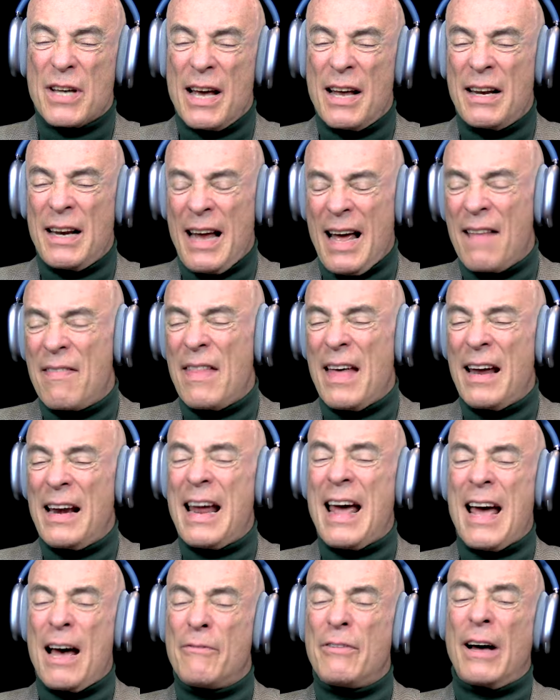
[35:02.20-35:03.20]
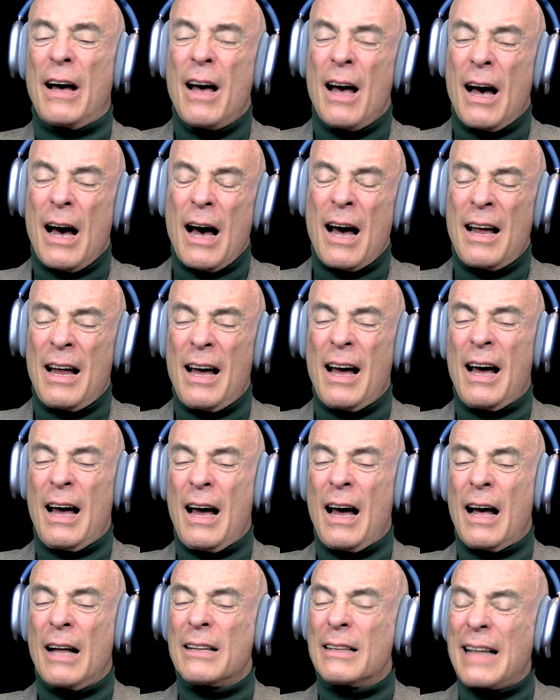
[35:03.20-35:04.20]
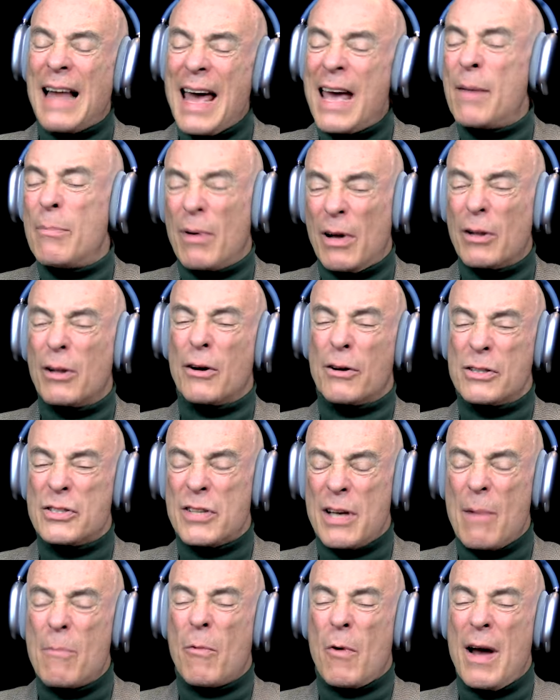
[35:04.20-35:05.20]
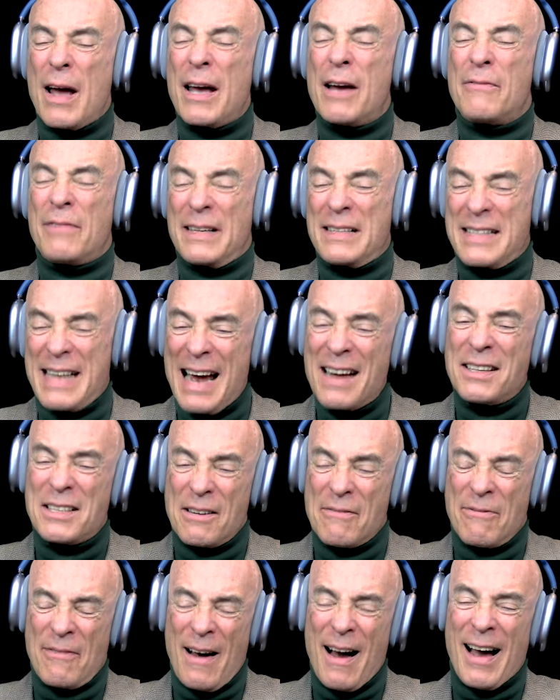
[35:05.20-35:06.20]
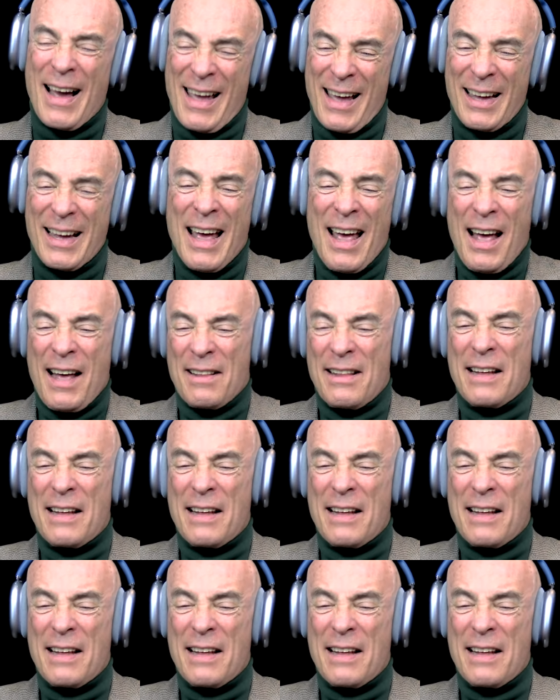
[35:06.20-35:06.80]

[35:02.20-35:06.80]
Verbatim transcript: and then have a label or some way of identifying